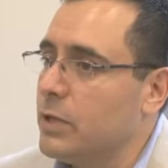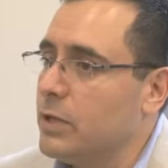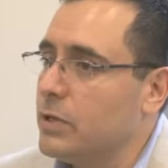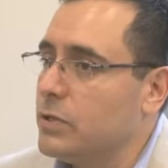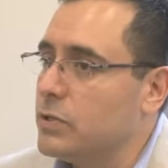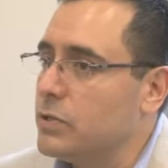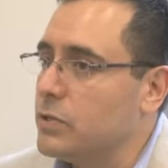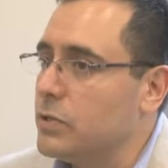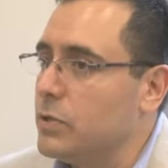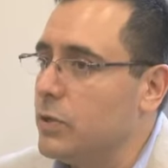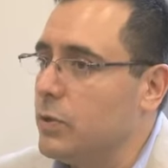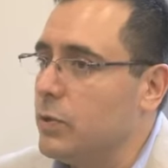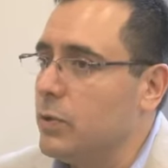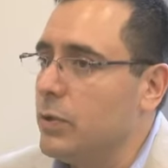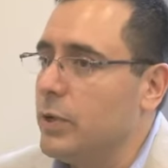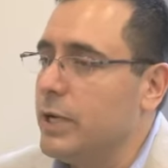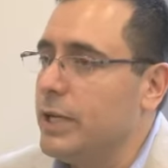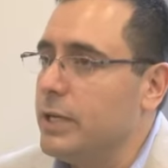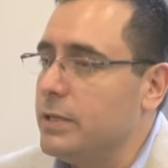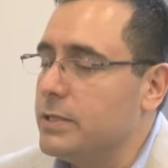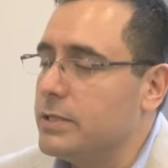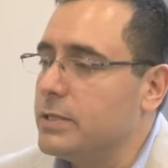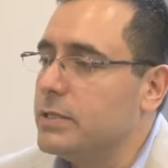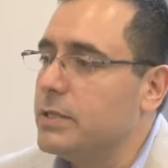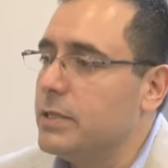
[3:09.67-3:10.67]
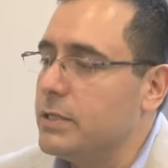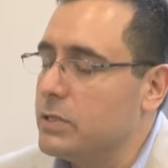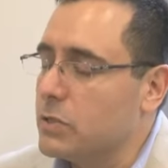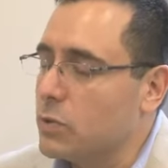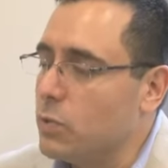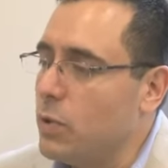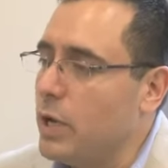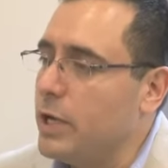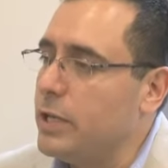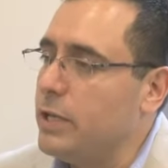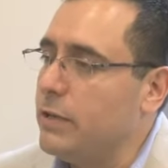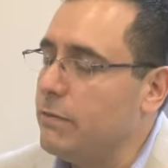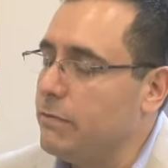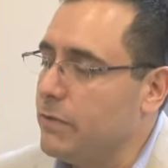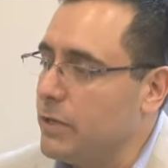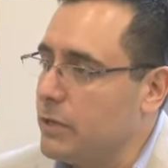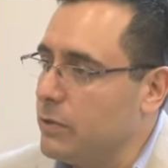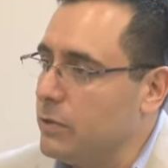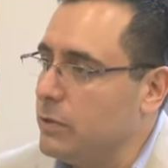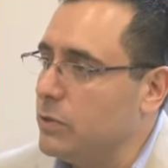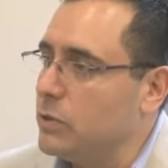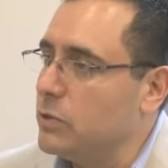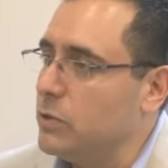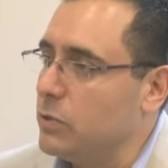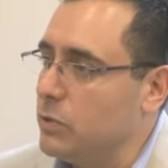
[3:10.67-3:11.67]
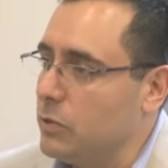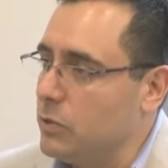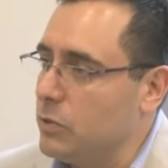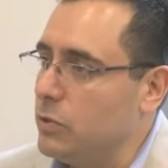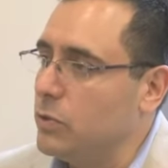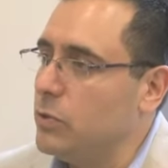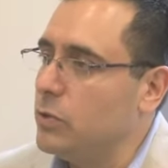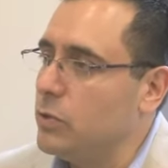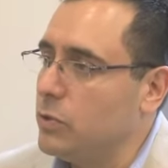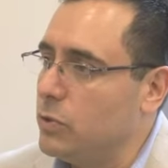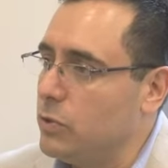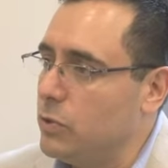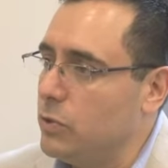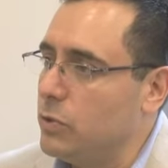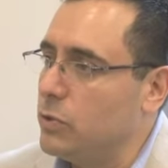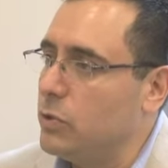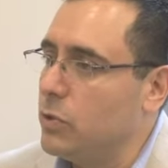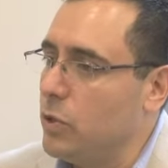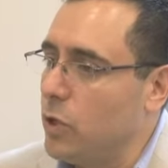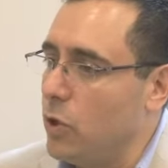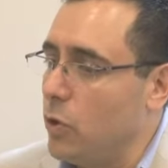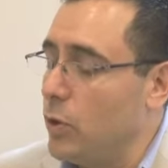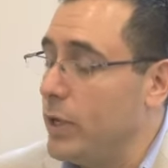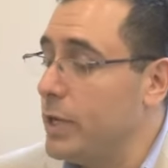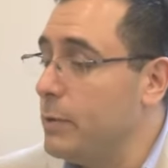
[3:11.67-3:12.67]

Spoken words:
So it's quite difficult to know.